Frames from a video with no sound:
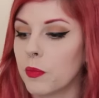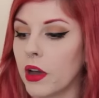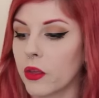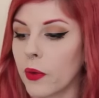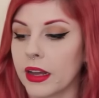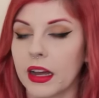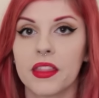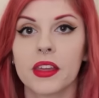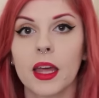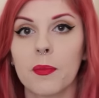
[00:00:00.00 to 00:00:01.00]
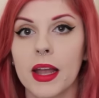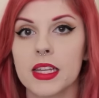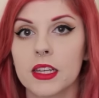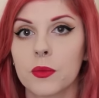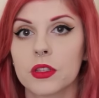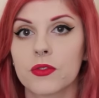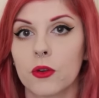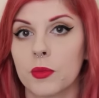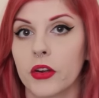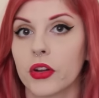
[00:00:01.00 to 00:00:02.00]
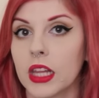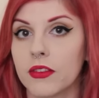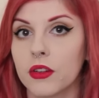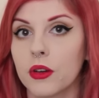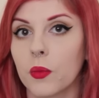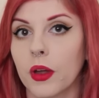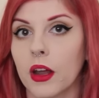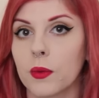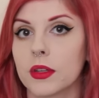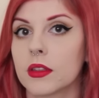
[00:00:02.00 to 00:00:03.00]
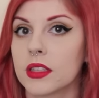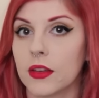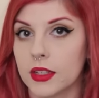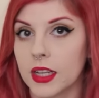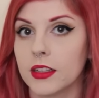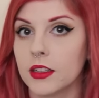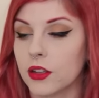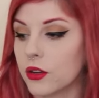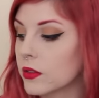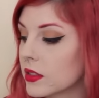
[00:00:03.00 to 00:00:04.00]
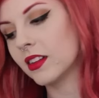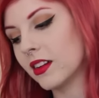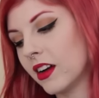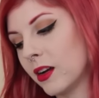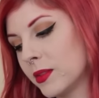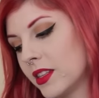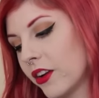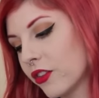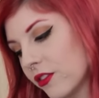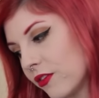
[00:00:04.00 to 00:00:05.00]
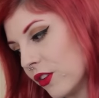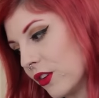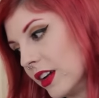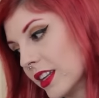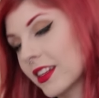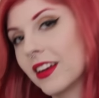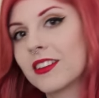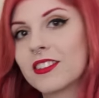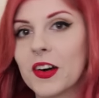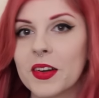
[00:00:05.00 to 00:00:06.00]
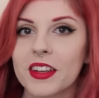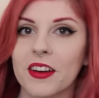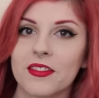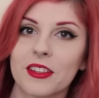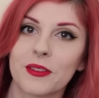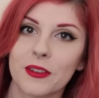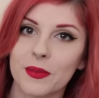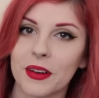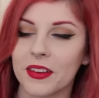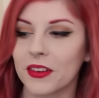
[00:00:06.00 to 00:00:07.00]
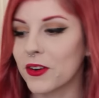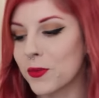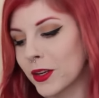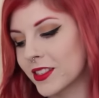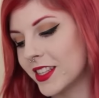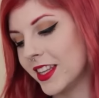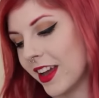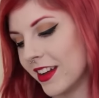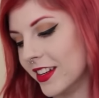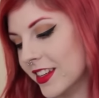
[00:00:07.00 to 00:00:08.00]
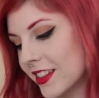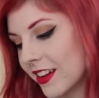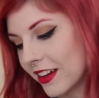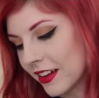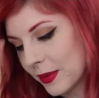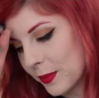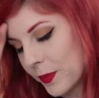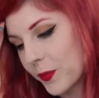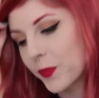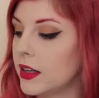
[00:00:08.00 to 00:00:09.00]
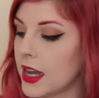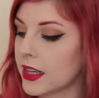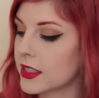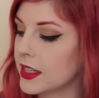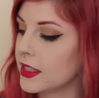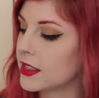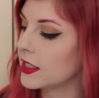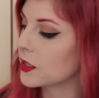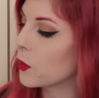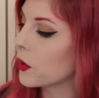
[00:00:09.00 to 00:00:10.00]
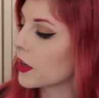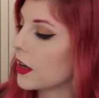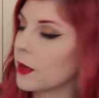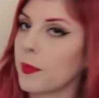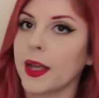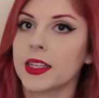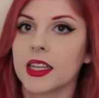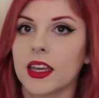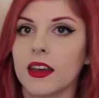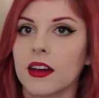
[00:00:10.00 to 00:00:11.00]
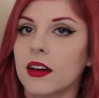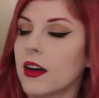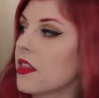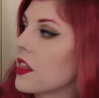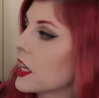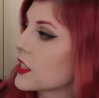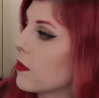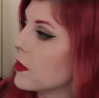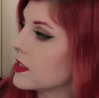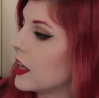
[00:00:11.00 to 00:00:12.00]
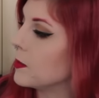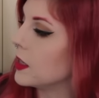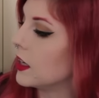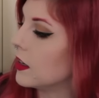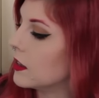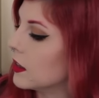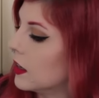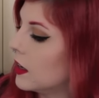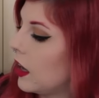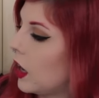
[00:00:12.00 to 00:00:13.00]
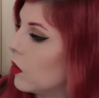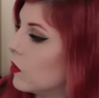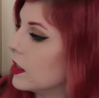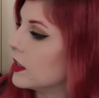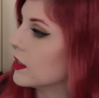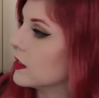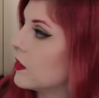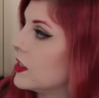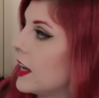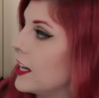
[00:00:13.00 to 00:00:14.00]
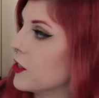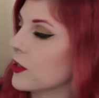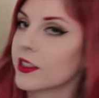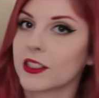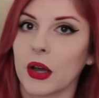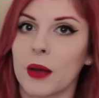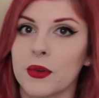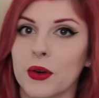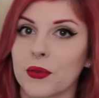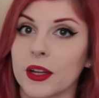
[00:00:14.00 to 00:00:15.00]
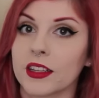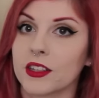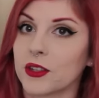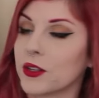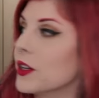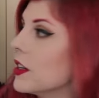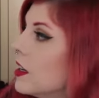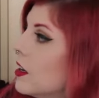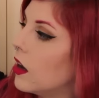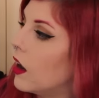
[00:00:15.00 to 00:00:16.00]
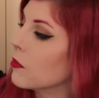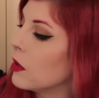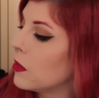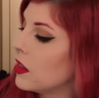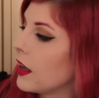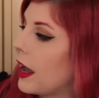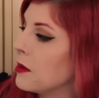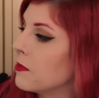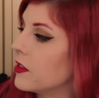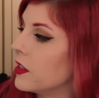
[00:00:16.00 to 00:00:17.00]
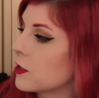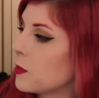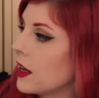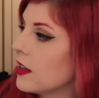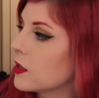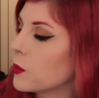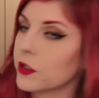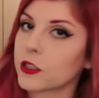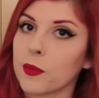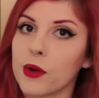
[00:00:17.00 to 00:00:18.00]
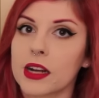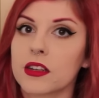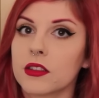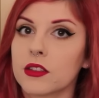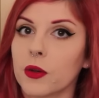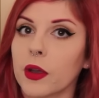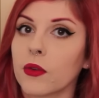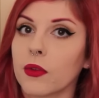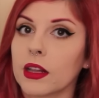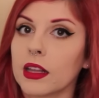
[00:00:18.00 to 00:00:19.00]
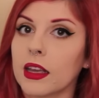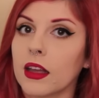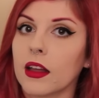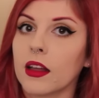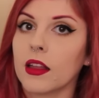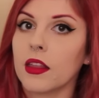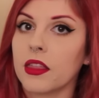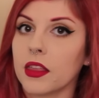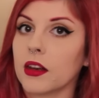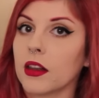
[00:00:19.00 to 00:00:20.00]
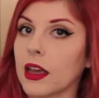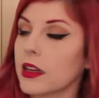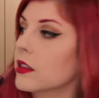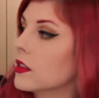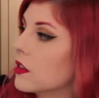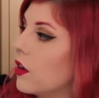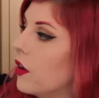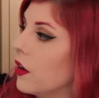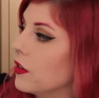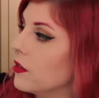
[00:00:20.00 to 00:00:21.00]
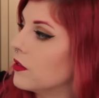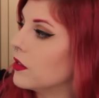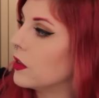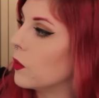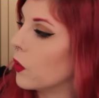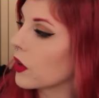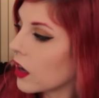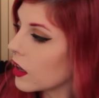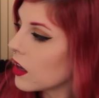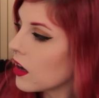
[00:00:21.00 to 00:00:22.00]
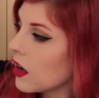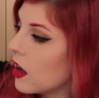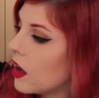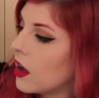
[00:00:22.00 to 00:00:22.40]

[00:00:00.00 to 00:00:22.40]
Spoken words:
By the way, I think that painting was from year 11 when I was 17 years old. I'm sitting on the floor and it's getting so uncomfortable, but we're almost at the end. Next is this watercolor painting here. I think it's from the same year. However, it doesn't have a date on it, so I'm not really sure. I remember the aim for this piece was to practice doing really thin layers of watercolor.